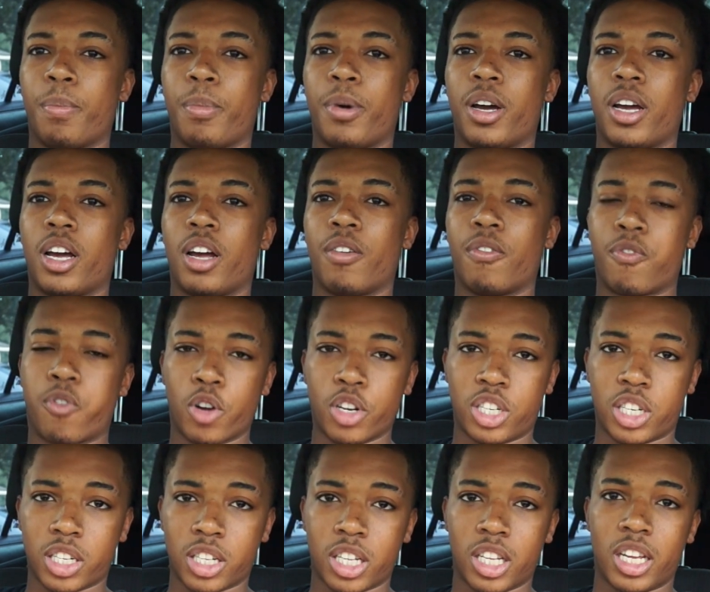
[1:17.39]
But
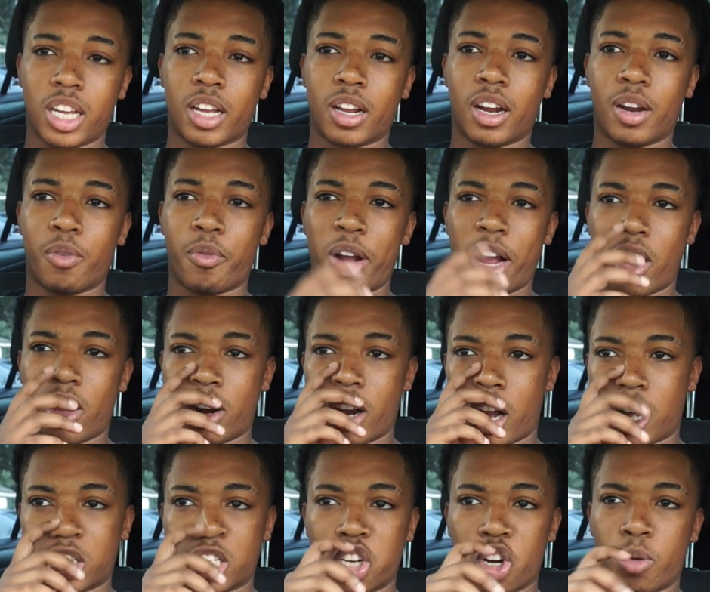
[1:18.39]
unfortunately, around
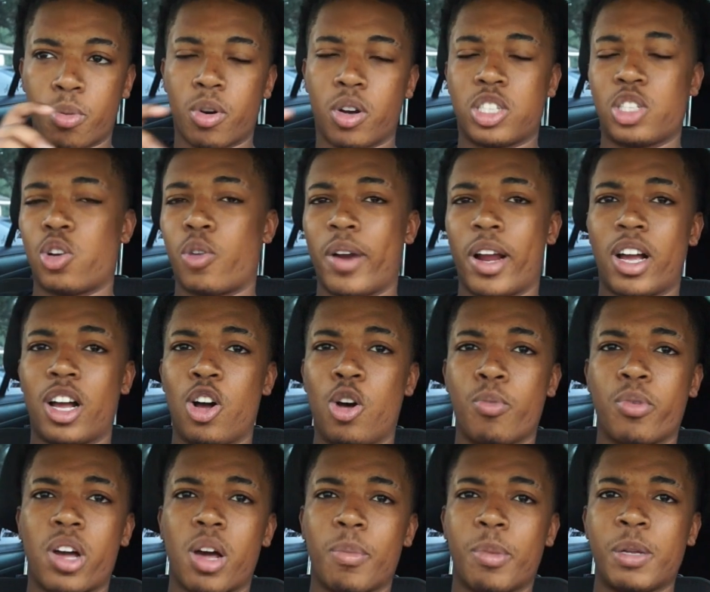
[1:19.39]
October, so around
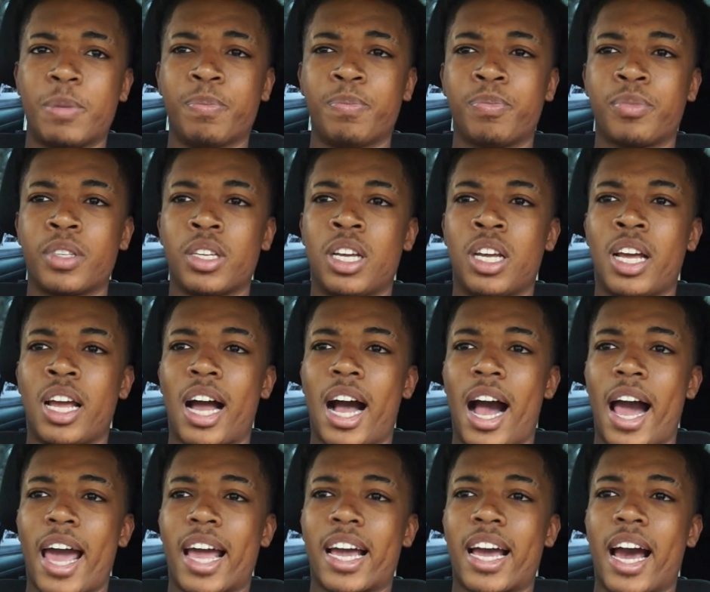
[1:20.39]
homecoming,
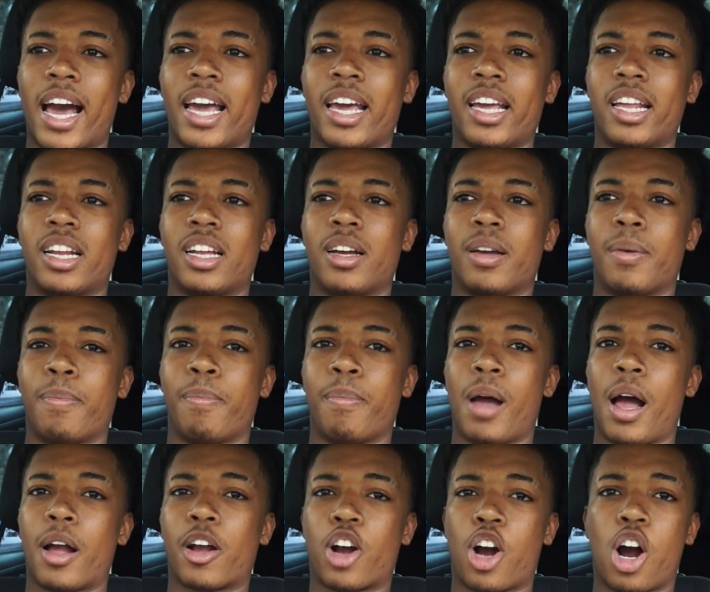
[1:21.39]
I had got in
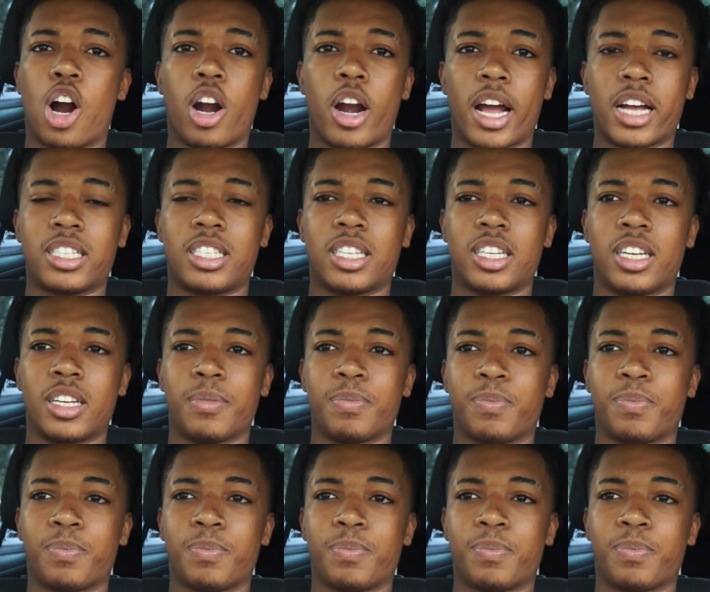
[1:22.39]
a car accident.